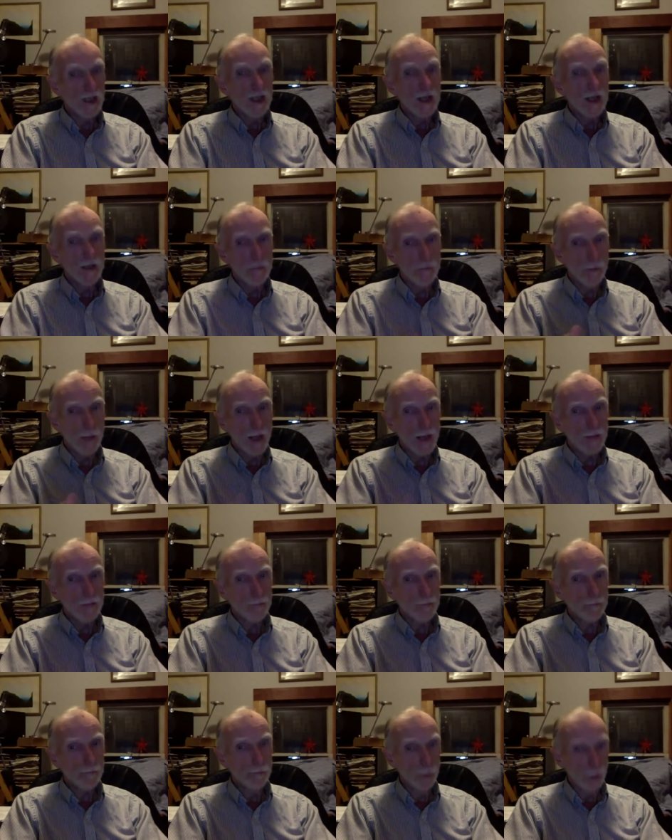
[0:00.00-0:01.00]
In my
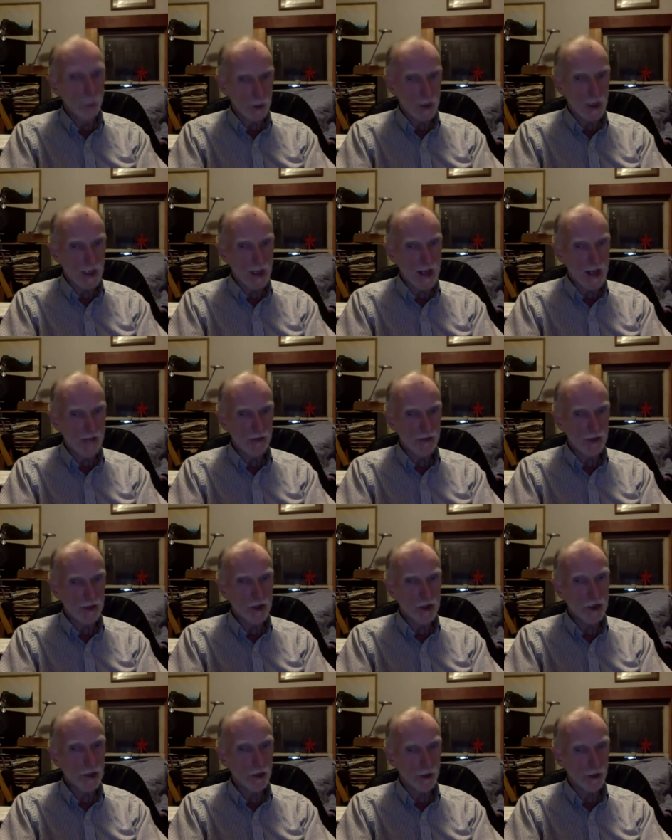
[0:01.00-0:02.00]
book, I have a
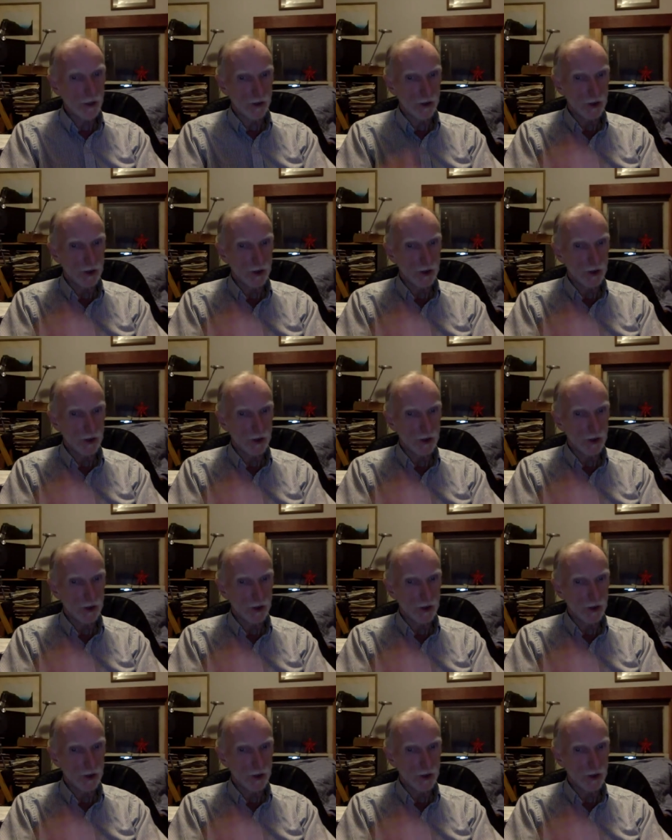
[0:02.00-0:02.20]
chart